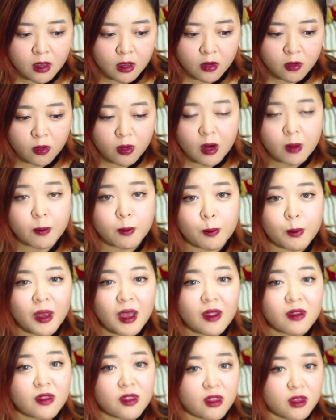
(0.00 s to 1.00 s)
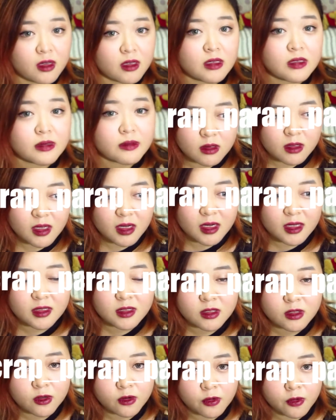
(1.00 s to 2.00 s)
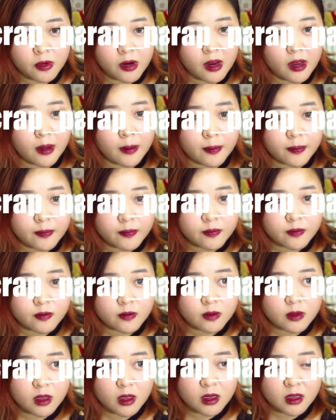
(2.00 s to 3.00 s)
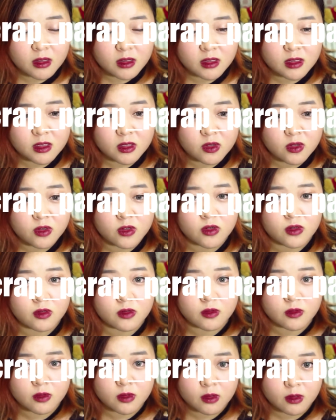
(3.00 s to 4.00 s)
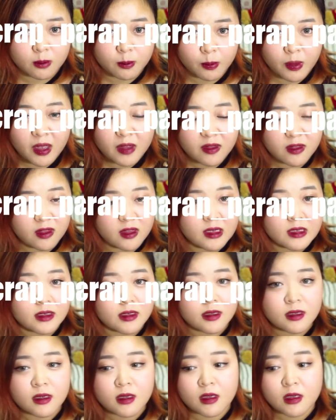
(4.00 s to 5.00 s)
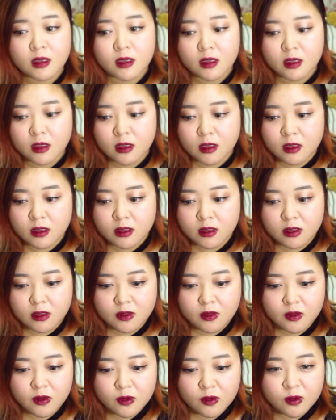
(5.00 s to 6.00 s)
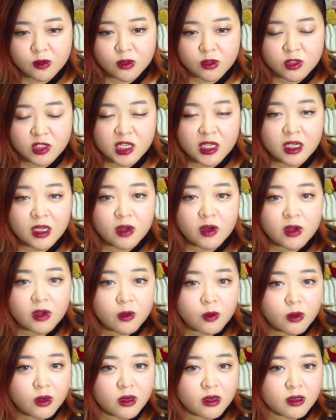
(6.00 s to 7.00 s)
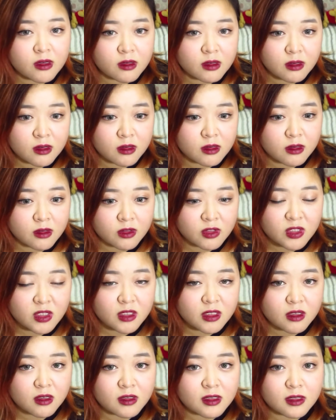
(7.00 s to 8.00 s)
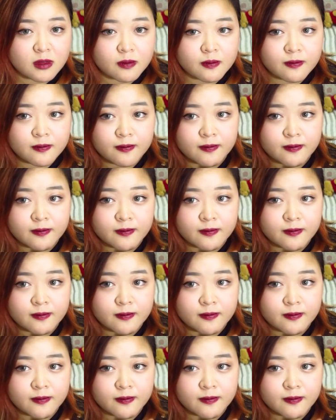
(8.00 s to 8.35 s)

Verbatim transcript: Crab Panther. That is Crab underscore Panther. So check out her work. She's awesome.